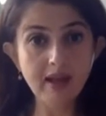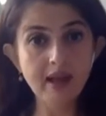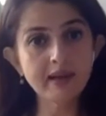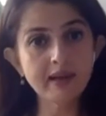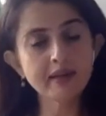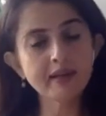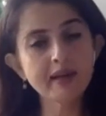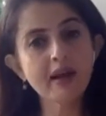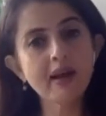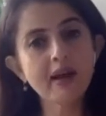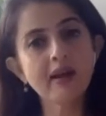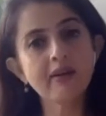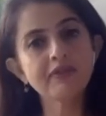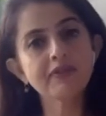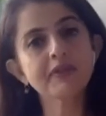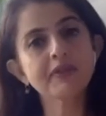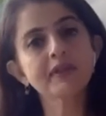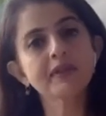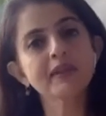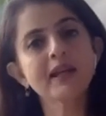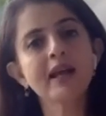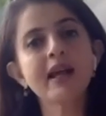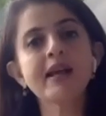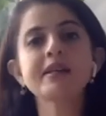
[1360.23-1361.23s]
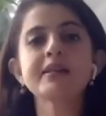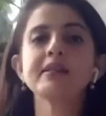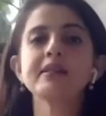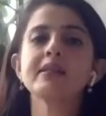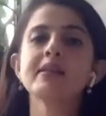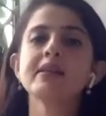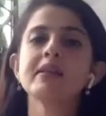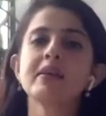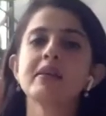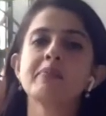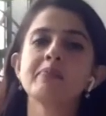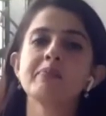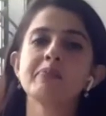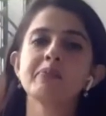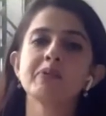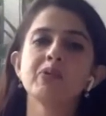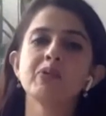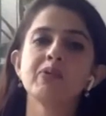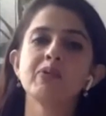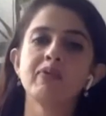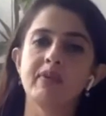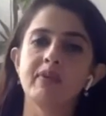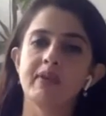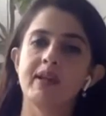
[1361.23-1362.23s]
and after that he
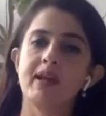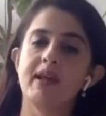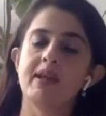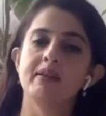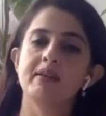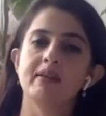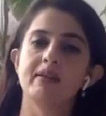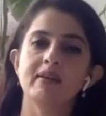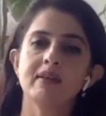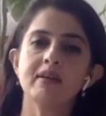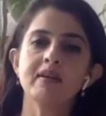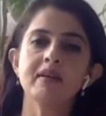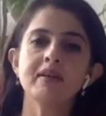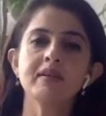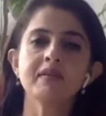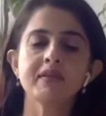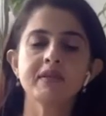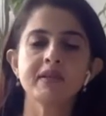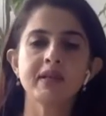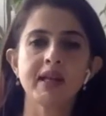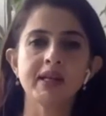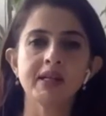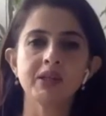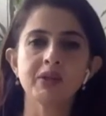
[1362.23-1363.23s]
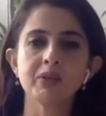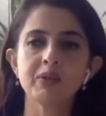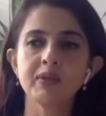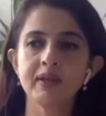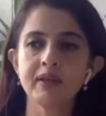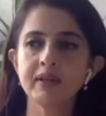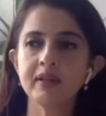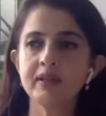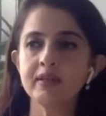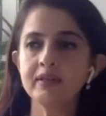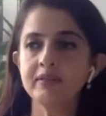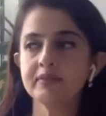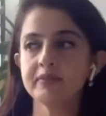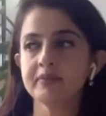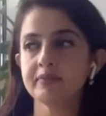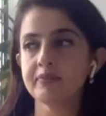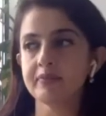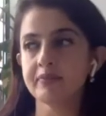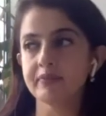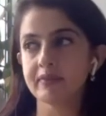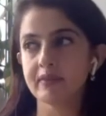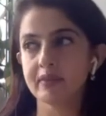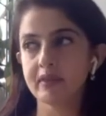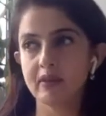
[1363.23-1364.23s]
improved like a regular
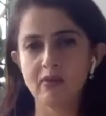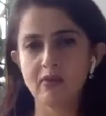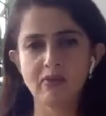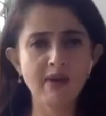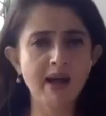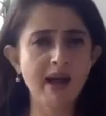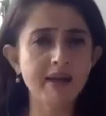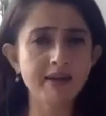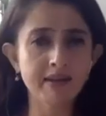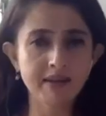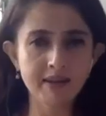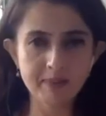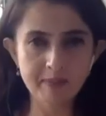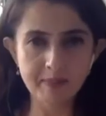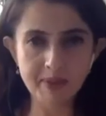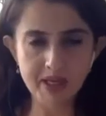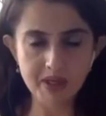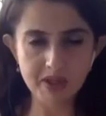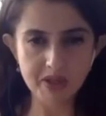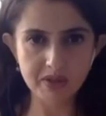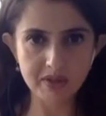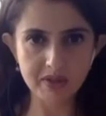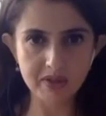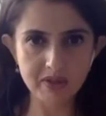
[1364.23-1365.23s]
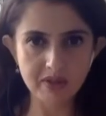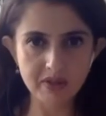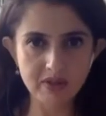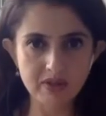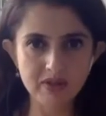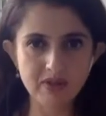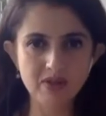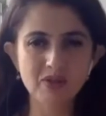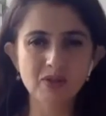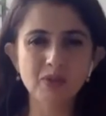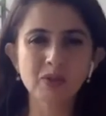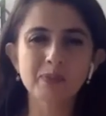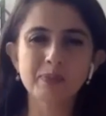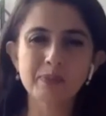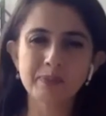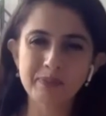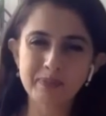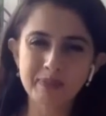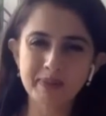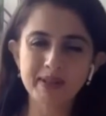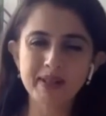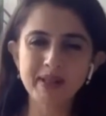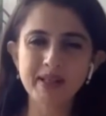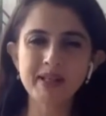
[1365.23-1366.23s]
viral patient. So
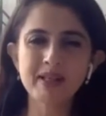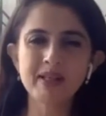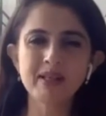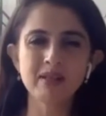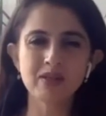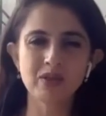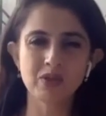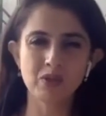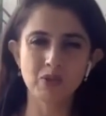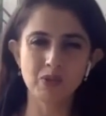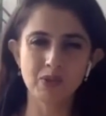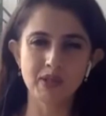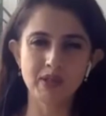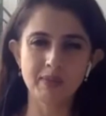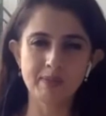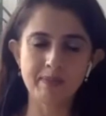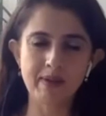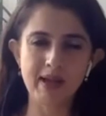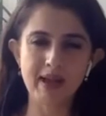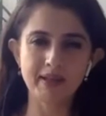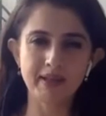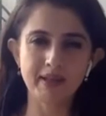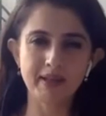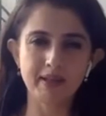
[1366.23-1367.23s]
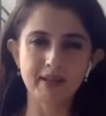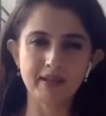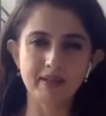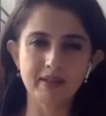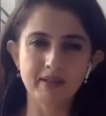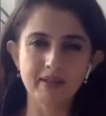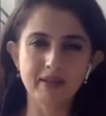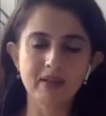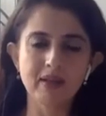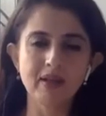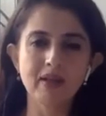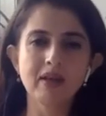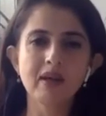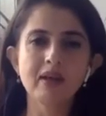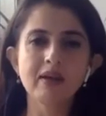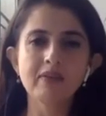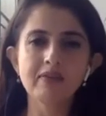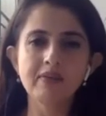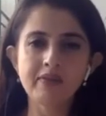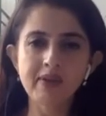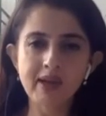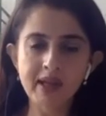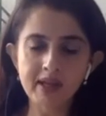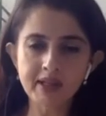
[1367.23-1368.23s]
please don't panic.
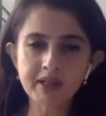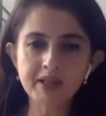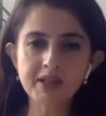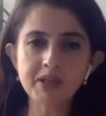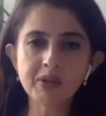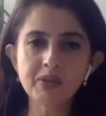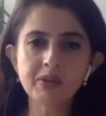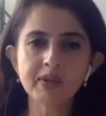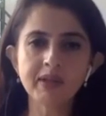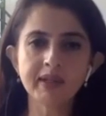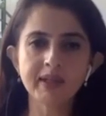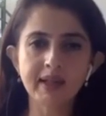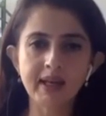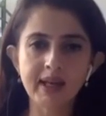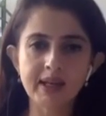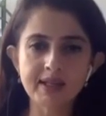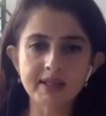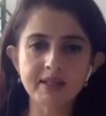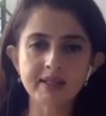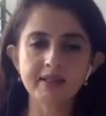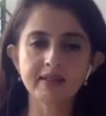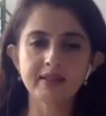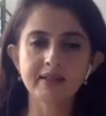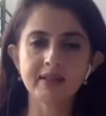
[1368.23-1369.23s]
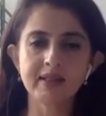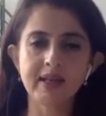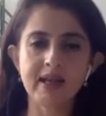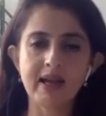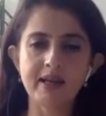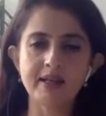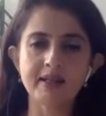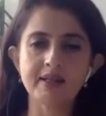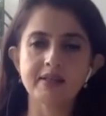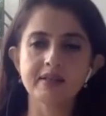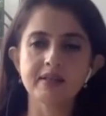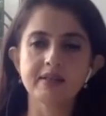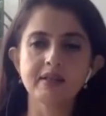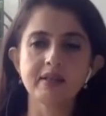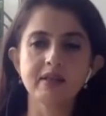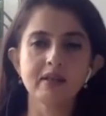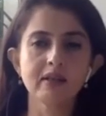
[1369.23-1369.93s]
When you get that